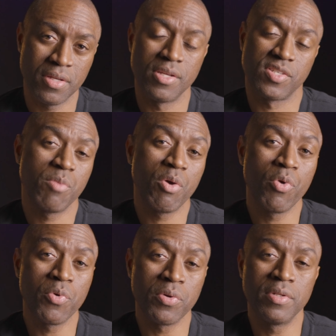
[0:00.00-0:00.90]
The same way
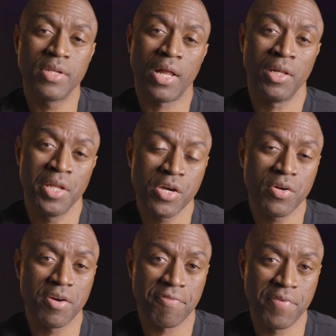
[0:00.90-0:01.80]
we would
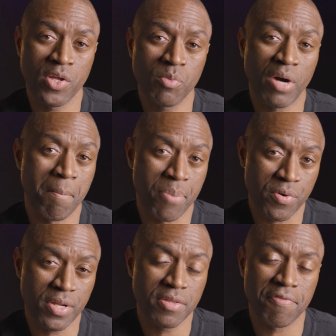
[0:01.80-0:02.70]
clear a field by
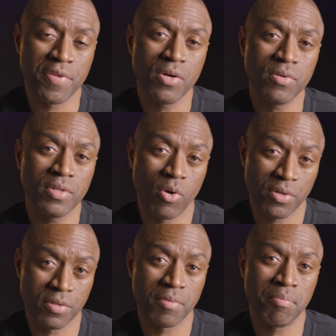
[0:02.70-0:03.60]
burning the field in
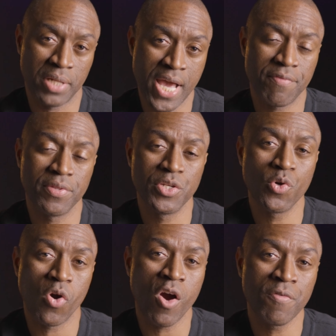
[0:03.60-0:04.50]
order to plant for the
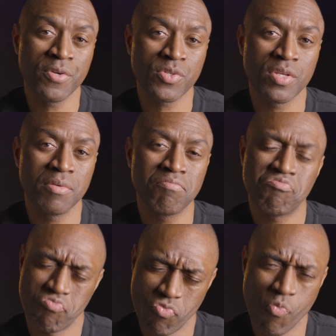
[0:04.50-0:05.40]
new harvest,
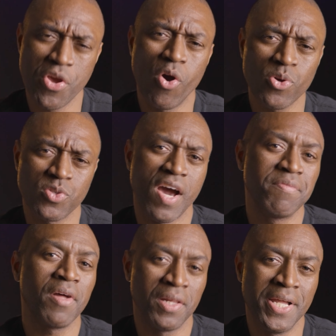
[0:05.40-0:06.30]
we also
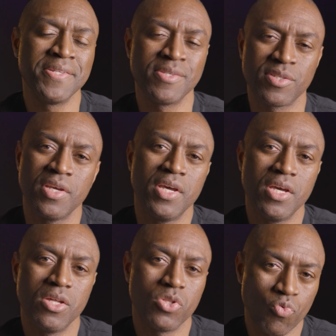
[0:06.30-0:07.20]
have to cleanse
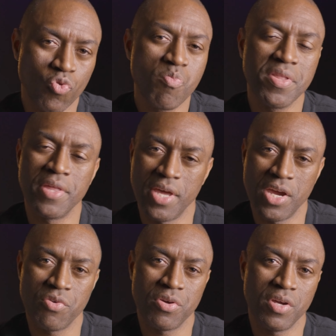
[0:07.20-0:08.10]
the room and the
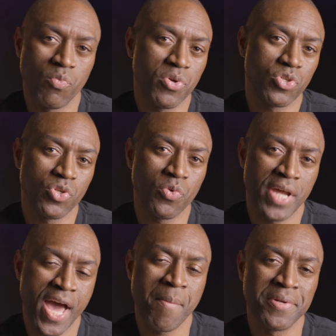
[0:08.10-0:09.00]
area in which you
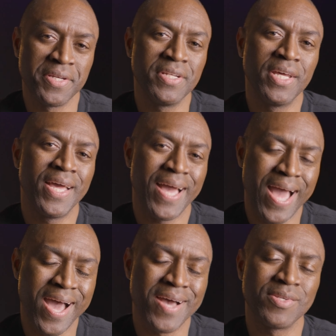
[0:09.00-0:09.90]
inhabited
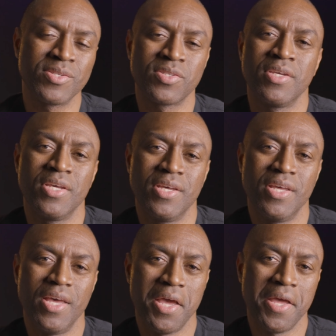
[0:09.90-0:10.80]
as
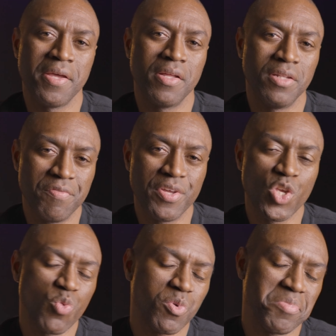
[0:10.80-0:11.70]
a
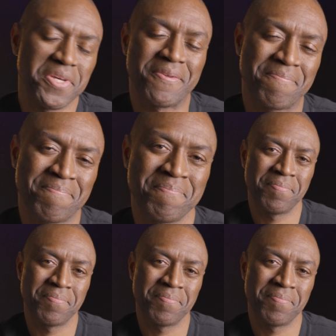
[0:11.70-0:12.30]
living human being.